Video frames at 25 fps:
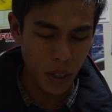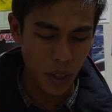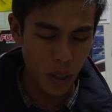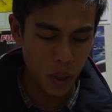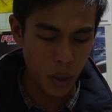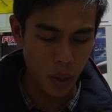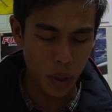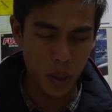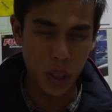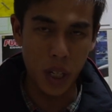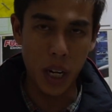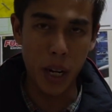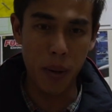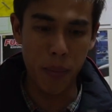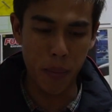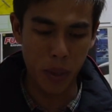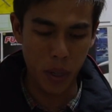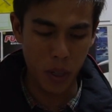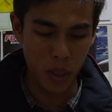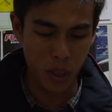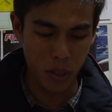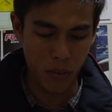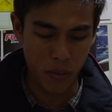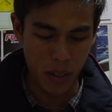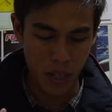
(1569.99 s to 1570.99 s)
good time
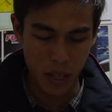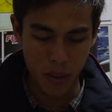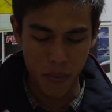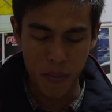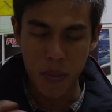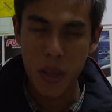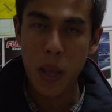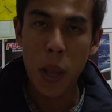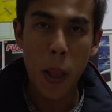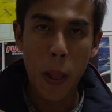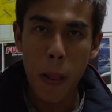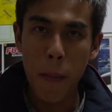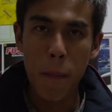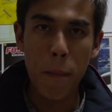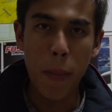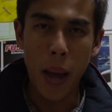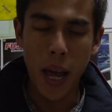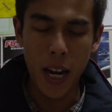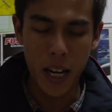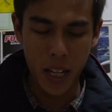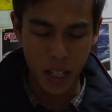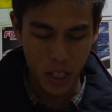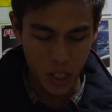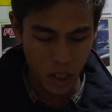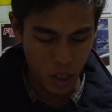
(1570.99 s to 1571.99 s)
because of the
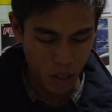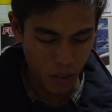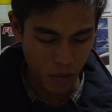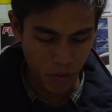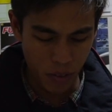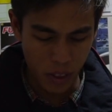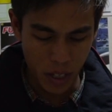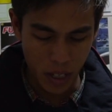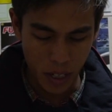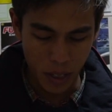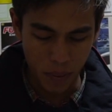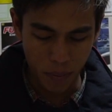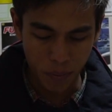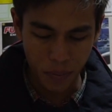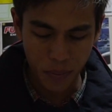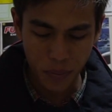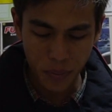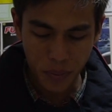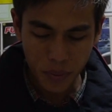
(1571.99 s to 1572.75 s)
balance of the